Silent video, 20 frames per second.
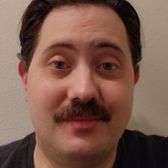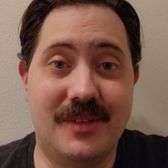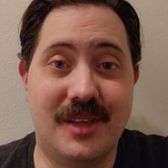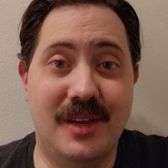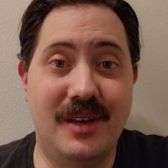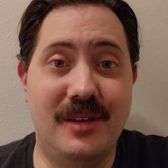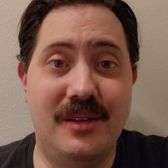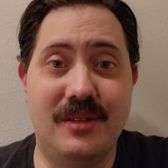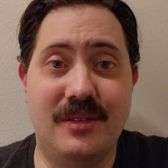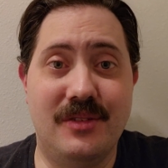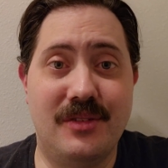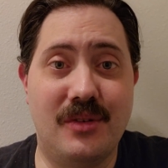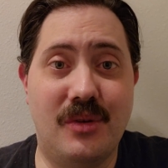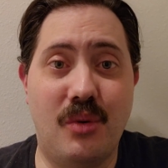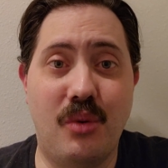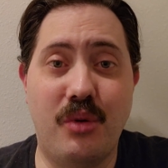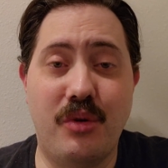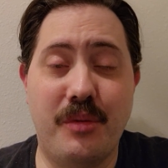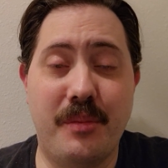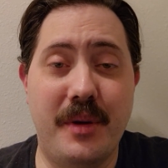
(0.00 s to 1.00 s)
hey, as a
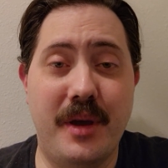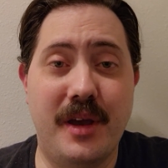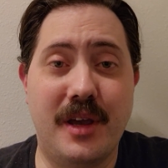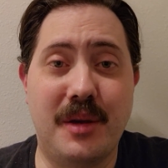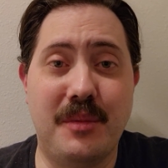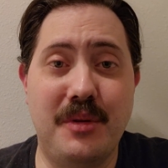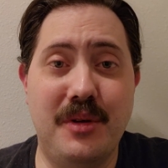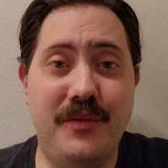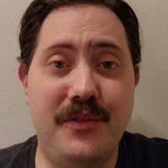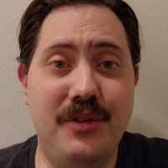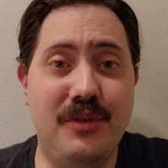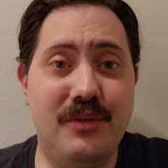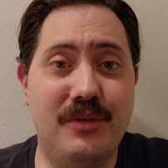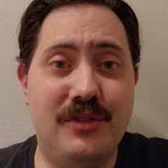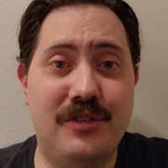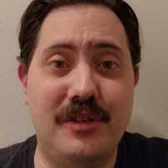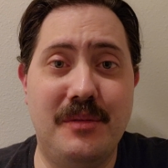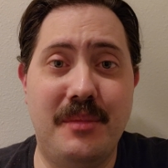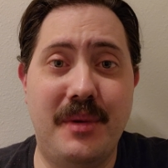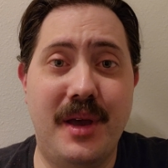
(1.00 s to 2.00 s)
quarterback, if you can
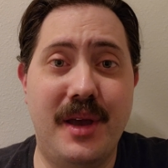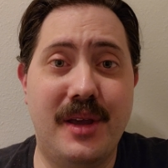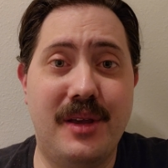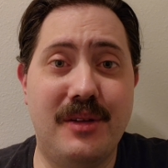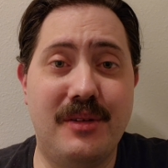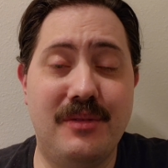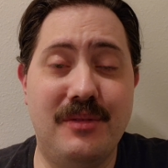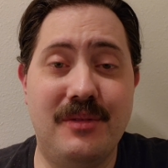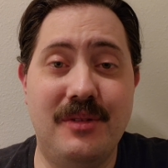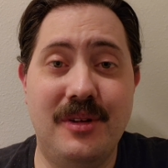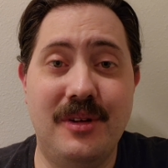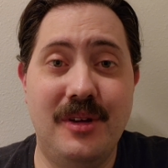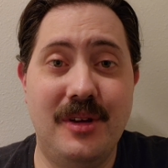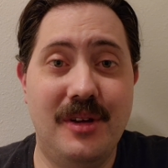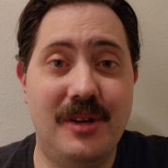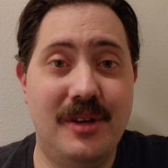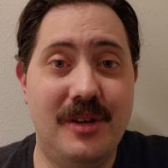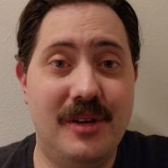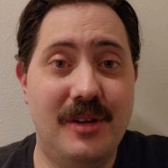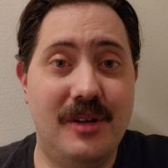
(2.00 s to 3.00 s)
sit back and
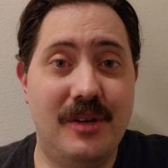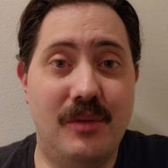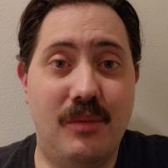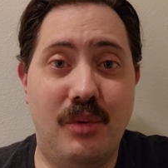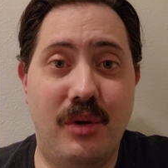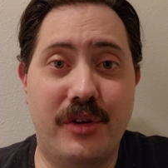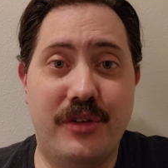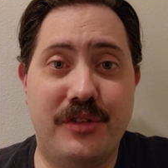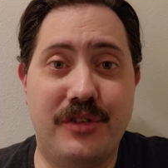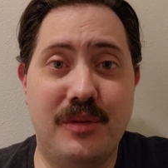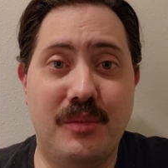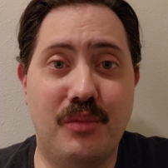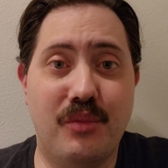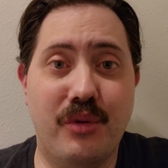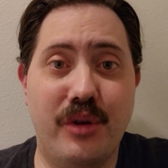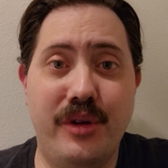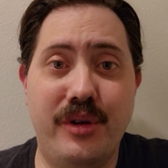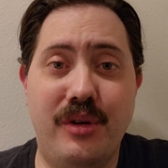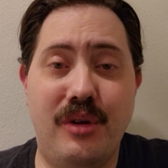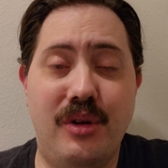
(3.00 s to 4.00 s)
watch them
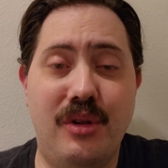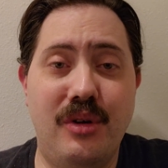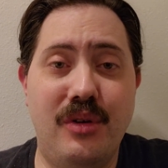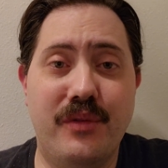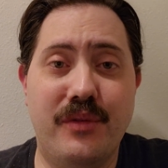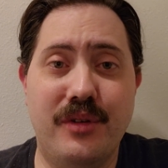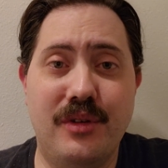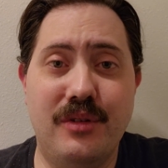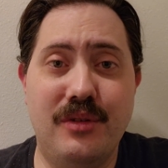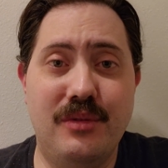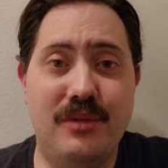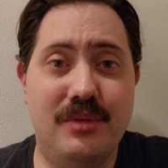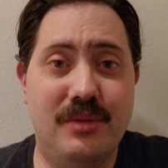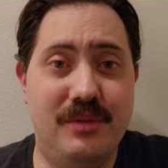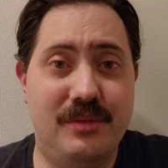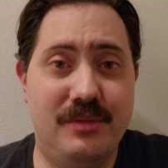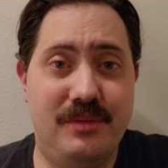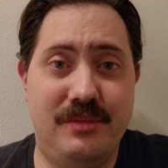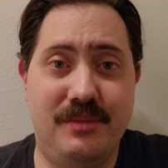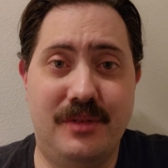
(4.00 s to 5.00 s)
run all over you,
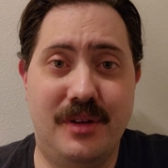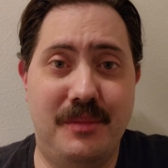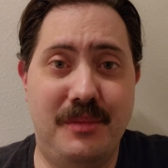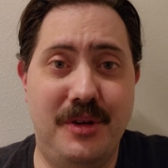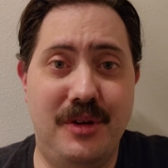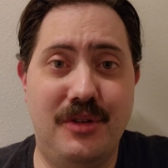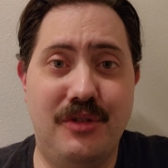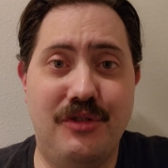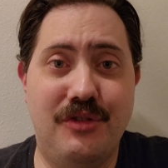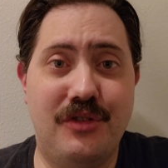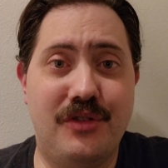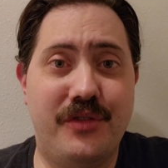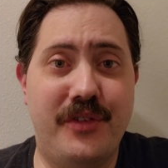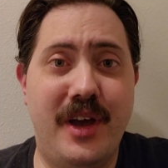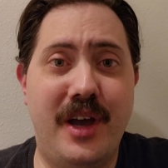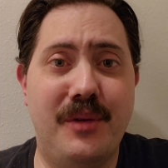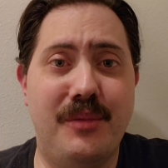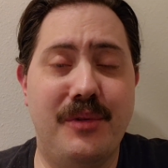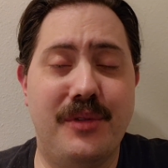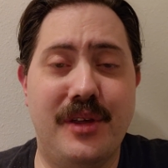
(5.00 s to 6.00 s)
you're just
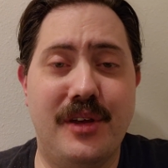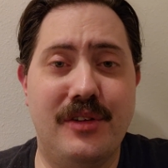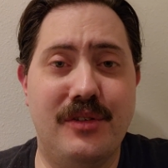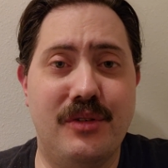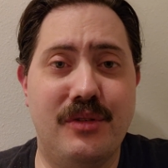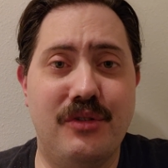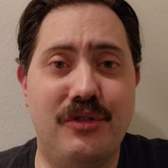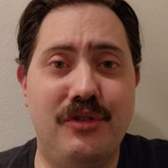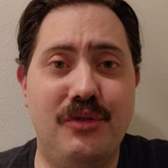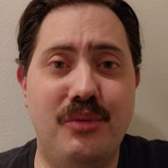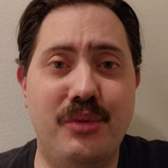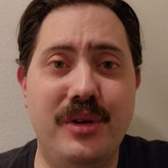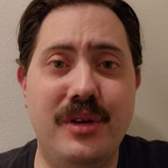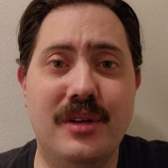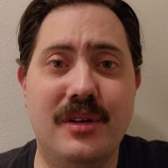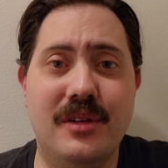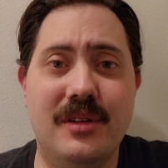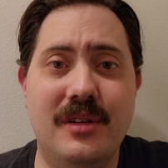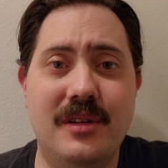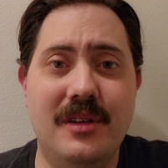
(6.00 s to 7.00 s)
fine with that as long as you
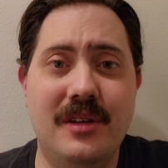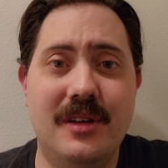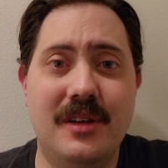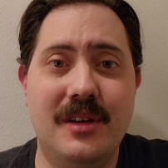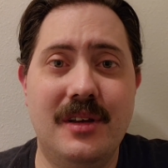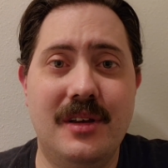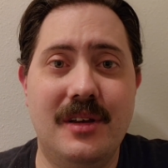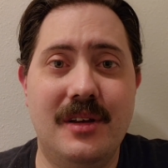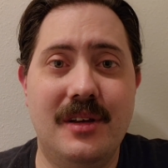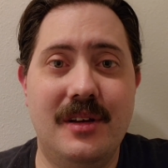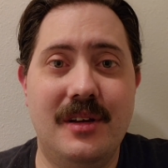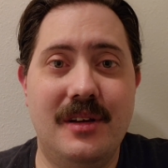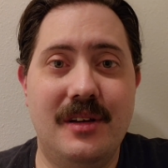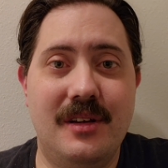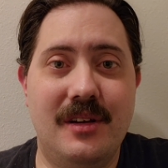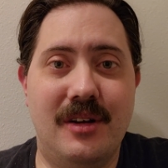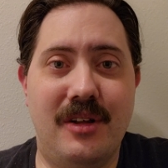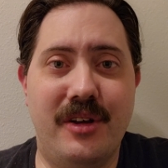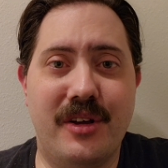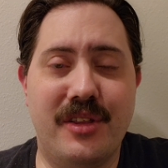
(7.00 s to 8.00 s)
win.
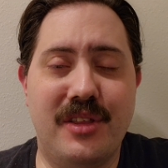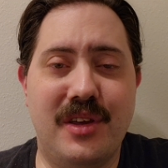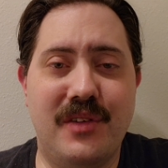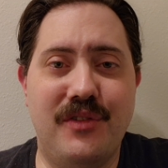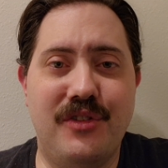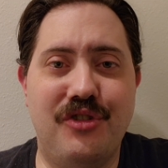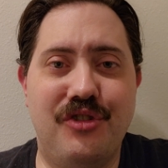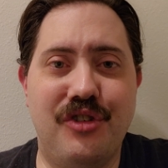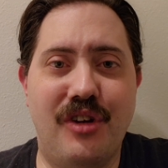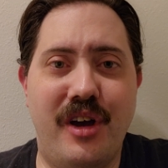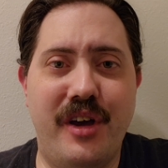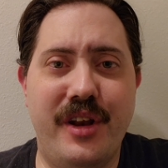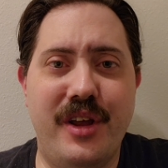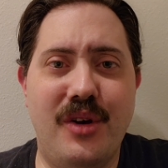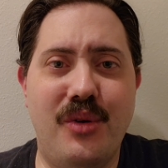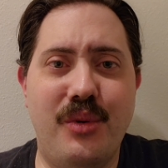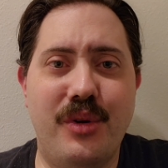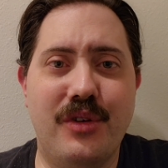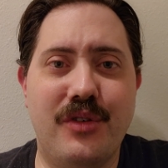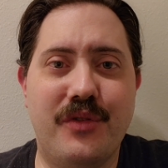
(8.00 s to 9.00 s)
All I can think of is John
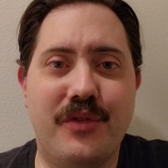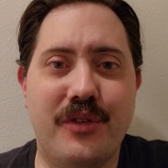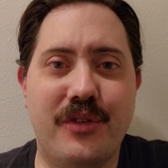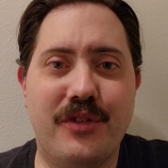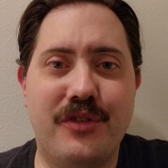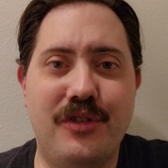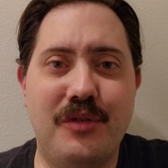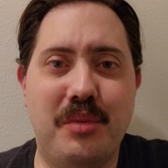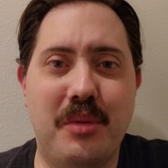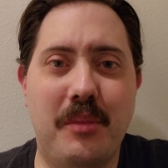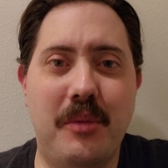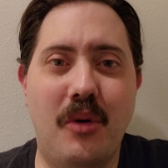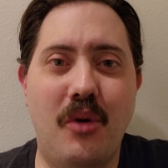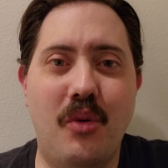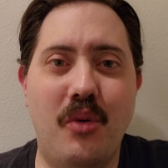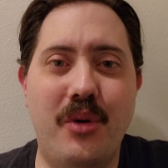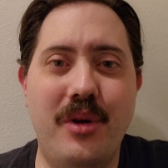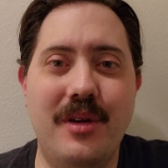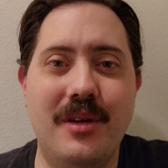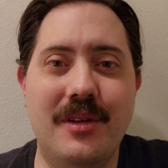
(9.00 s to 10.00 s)
Elway's first Super
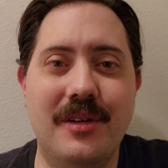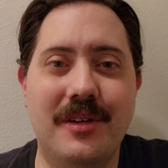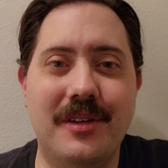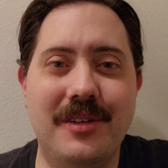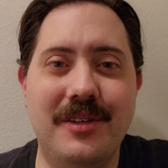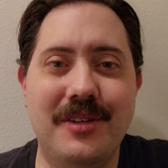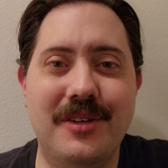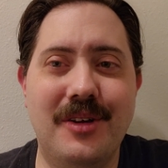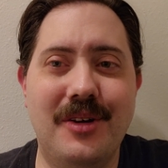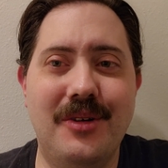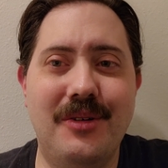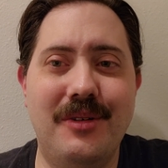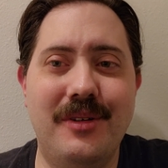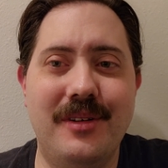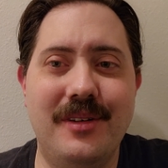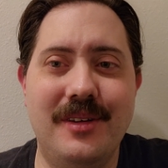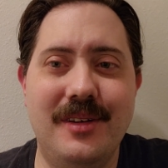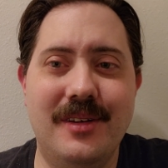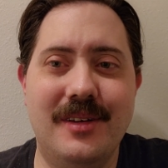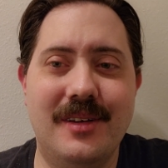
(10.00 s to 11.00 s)
Bowl win. He
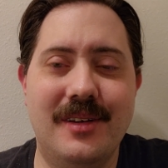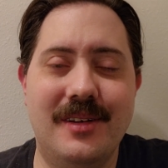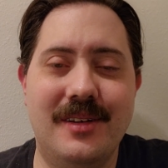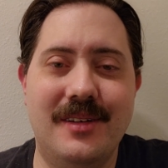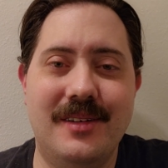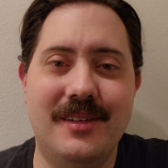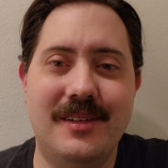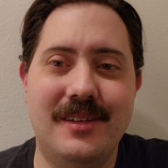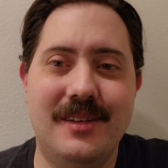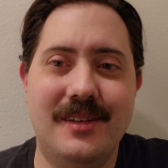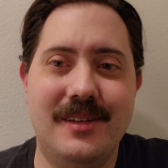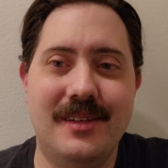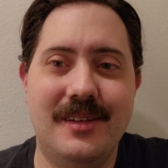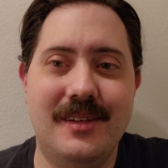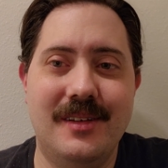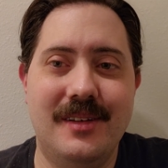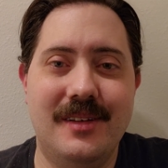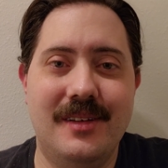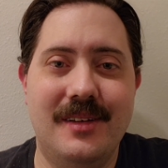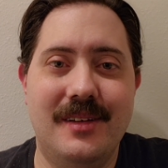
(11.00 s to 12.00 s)

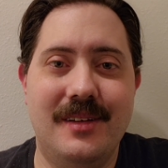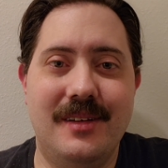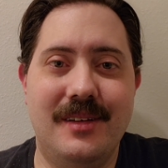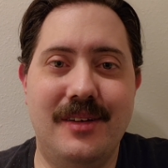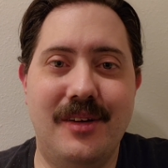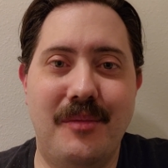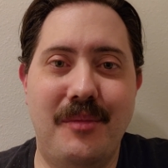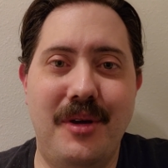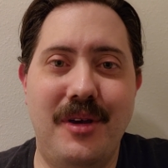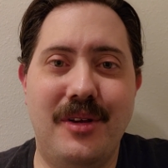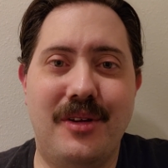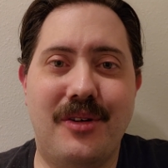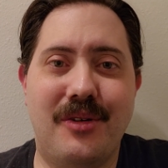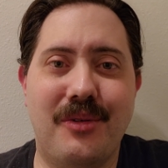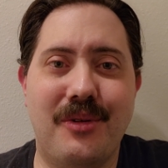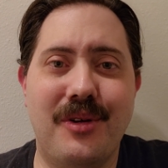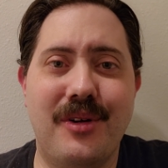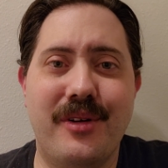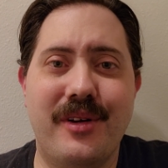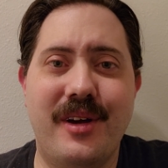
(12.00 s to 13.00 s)
made a
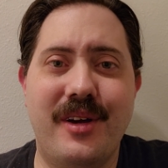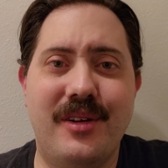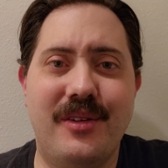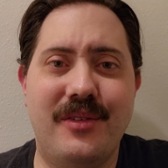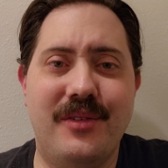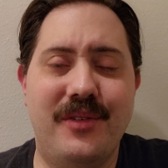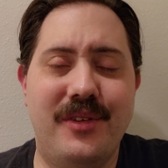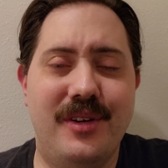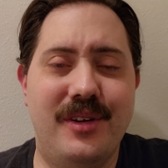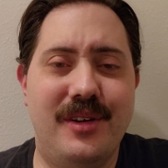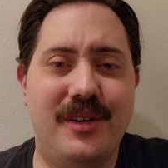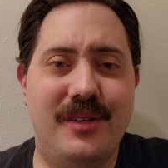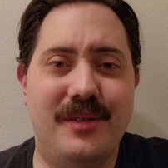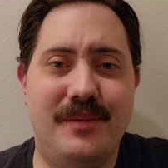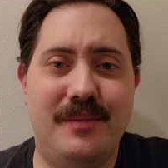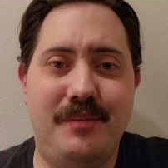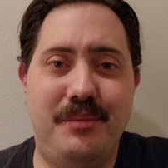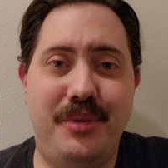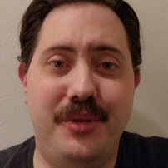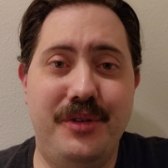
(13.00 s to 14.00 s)
career out of
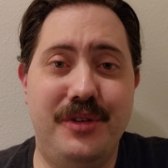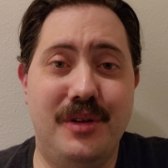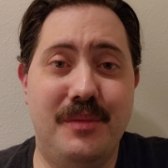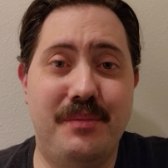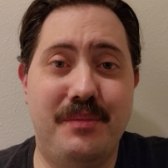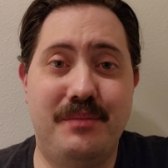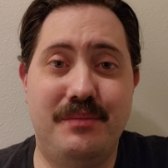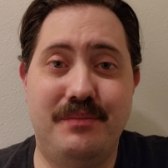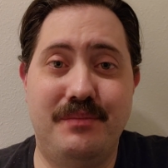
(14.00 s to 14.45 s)
putting up